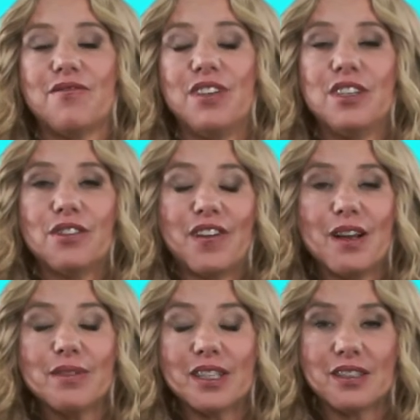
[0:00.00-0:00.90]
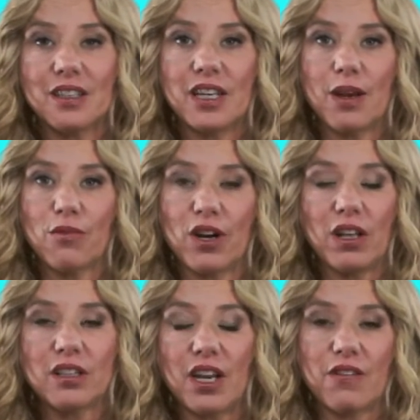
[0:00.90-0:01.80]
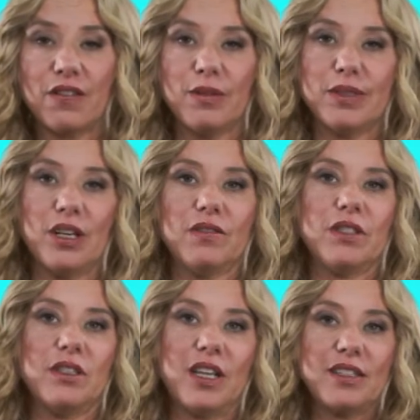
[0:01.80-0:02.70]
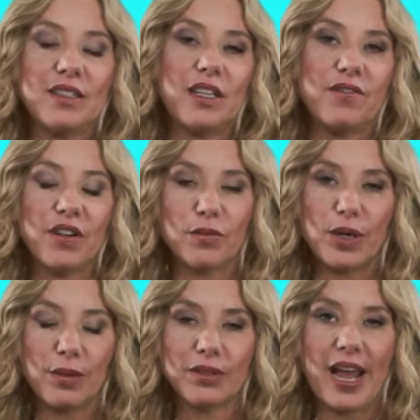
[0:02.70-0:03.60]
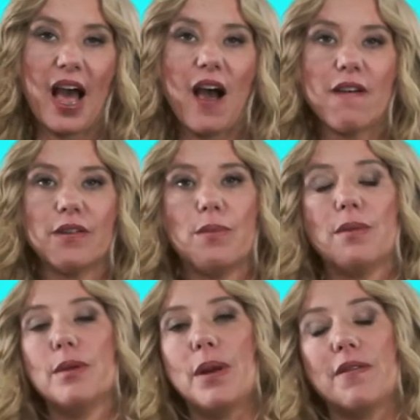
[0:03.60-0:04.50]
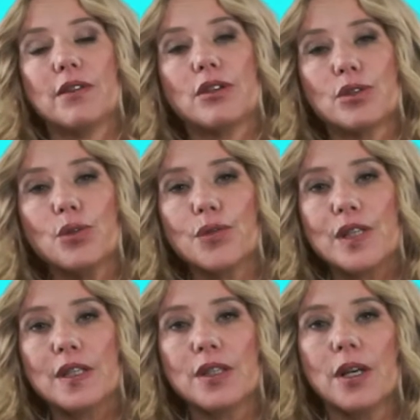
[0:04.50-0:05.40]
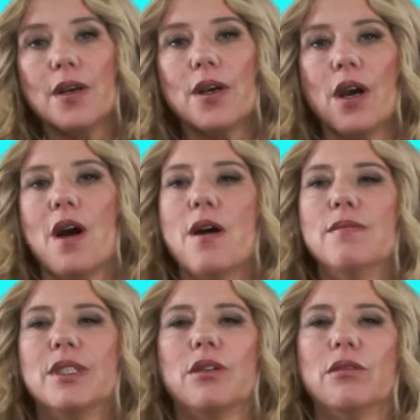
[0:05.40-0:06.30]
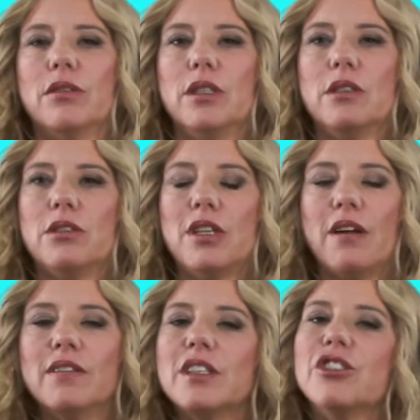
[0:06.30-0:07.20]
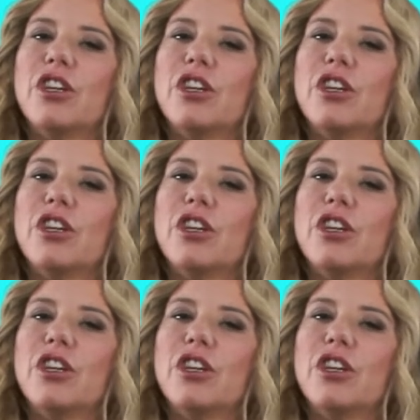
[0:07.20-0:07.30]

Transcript: feed their families and get more health care for themselves and things that they've never been able to have, and maybe pay for their school fees. So it's definitely